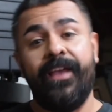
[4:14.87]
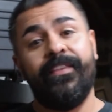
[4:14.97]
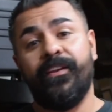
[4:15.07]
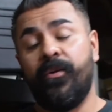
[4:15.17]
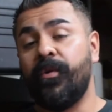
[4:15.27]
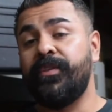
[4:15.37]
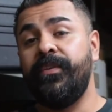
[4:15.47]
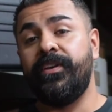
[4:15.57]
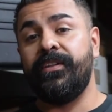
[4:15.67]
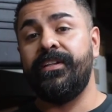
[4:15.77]
And then, of course,
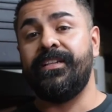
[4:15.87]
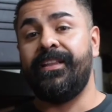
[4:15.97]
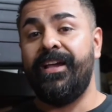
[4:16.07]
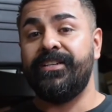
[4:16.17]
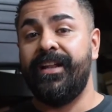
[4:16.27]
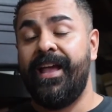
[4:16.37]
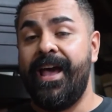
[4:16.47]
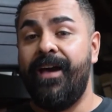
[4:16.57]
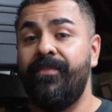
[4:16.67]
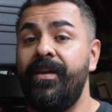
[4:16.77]
featureless allows you to
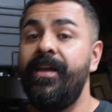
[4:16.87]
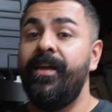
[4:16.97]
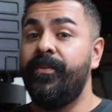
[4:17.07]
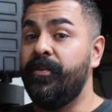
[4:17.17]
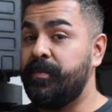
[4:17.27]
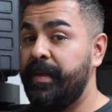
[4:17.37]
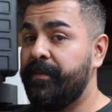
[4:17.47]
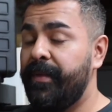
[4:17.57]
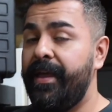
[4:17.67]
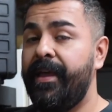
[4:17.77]
have those
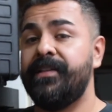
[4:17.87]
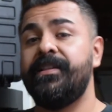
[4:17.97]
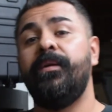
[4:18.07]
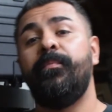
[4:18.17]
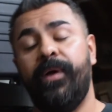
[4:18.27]
big mags,